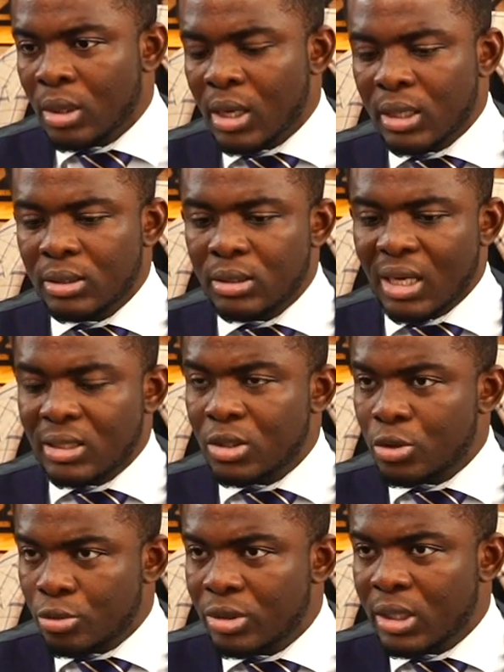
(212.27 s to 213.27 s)
And as a
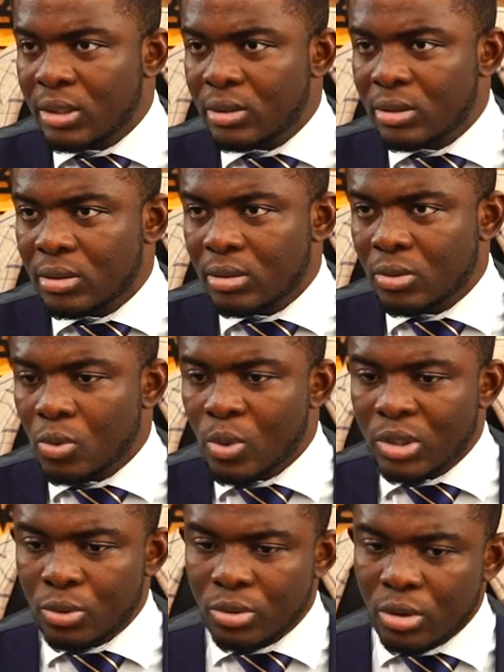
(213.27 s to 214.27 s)
student who
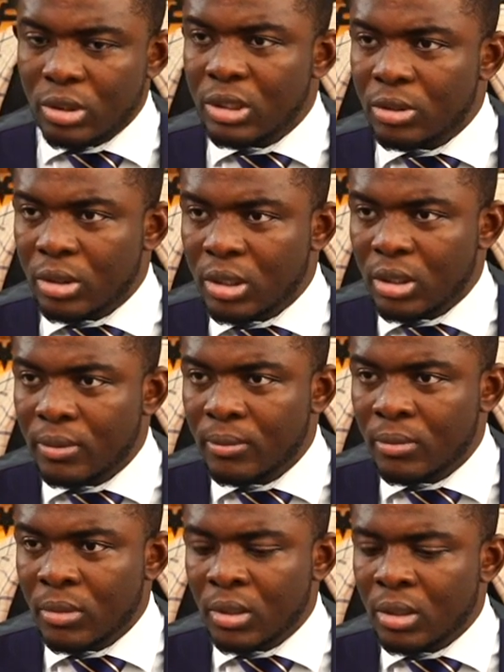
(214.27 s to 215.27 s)
wants to study in Turkey,
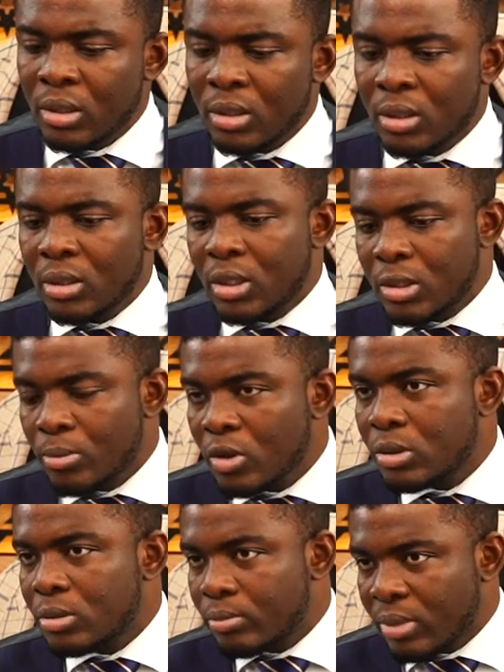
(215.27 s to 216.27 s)
it's
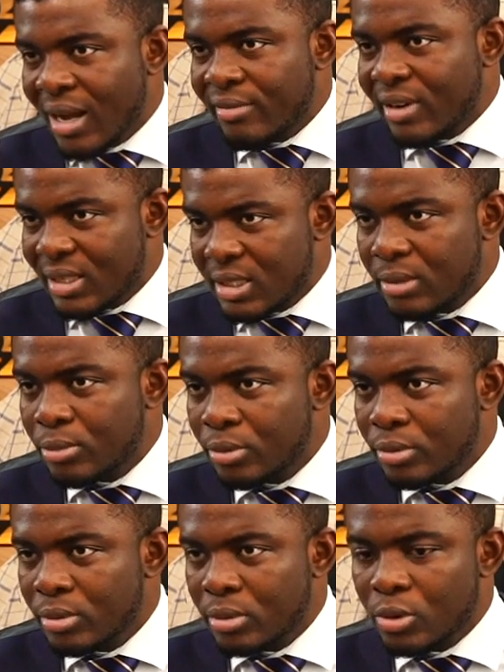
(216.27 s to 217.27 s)
more
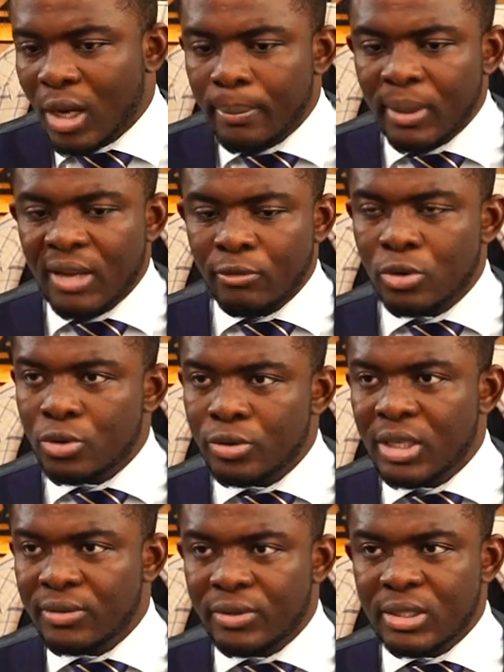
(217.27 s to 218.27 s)
advisable you apply for
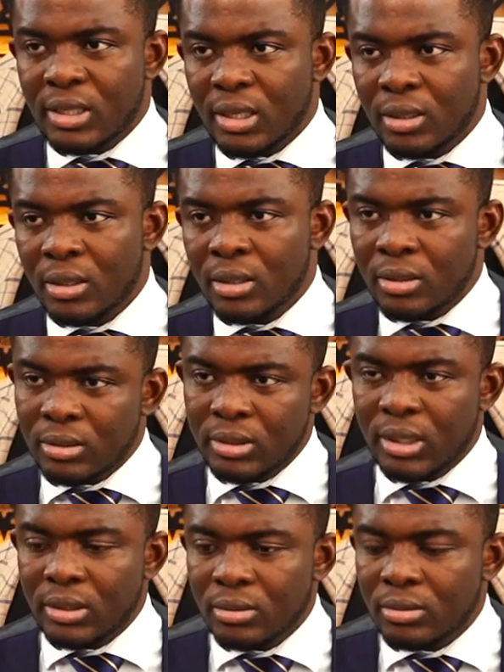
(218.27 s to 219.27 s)
student visa,
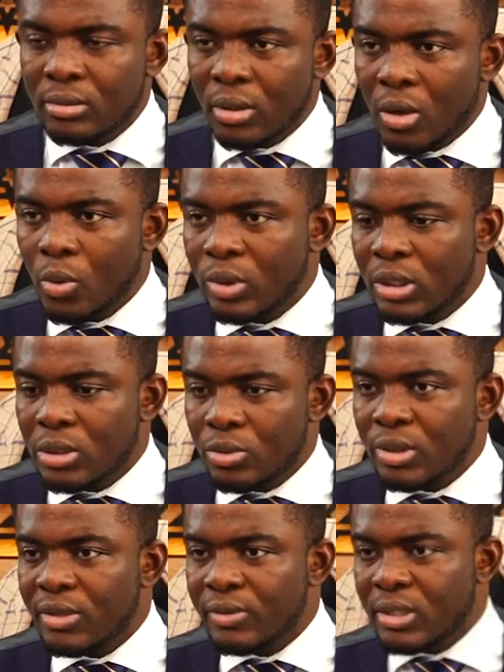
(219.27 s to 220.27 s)
then come with the student